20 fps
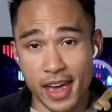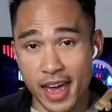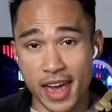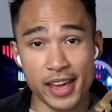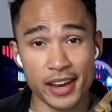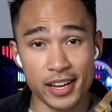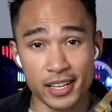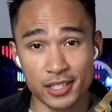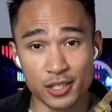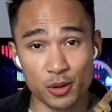
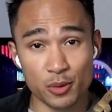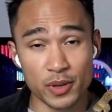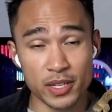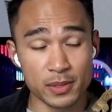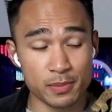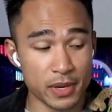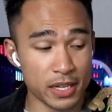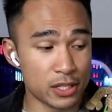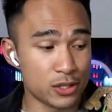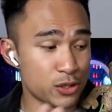And as always,
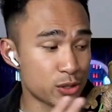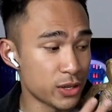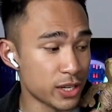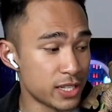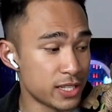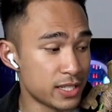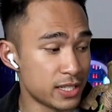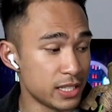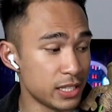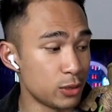my
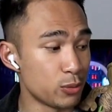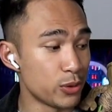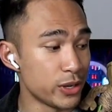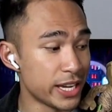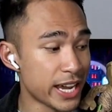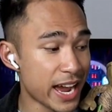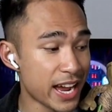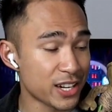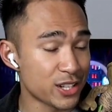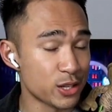trusty
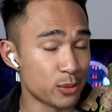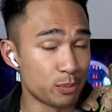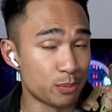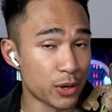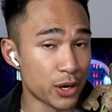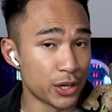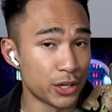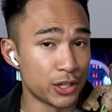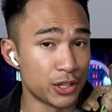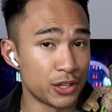reaction
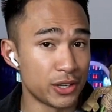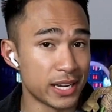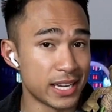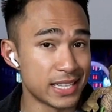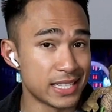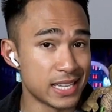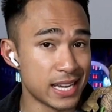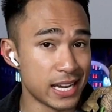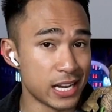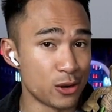partner
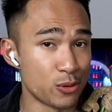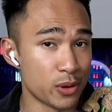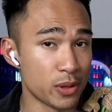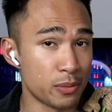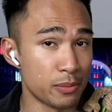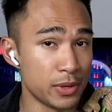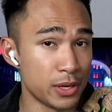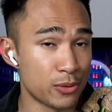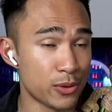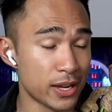is here with
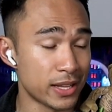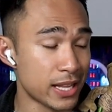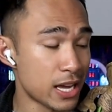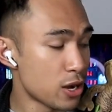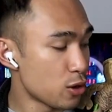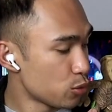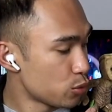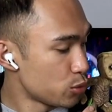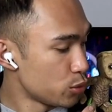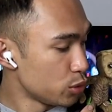me right
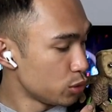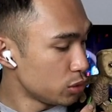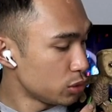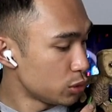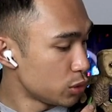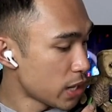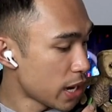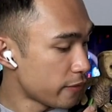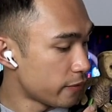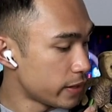now. Groot,
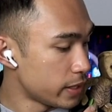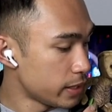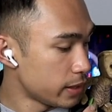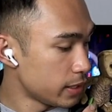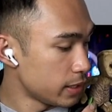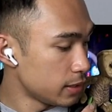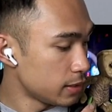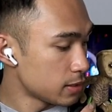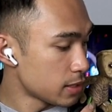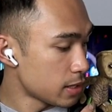do you have
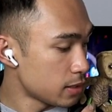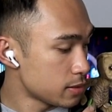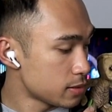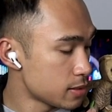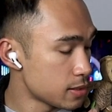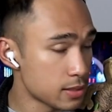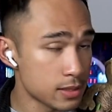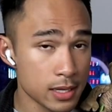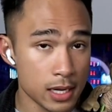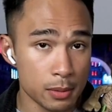anything else
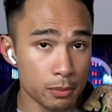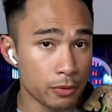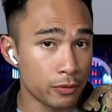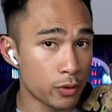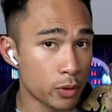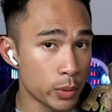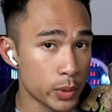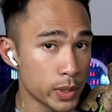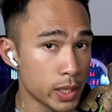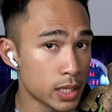to say
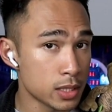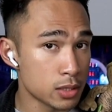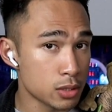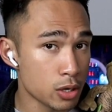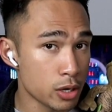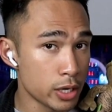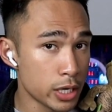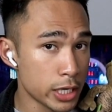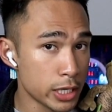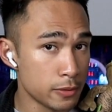before we get
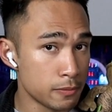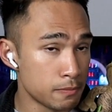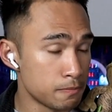started?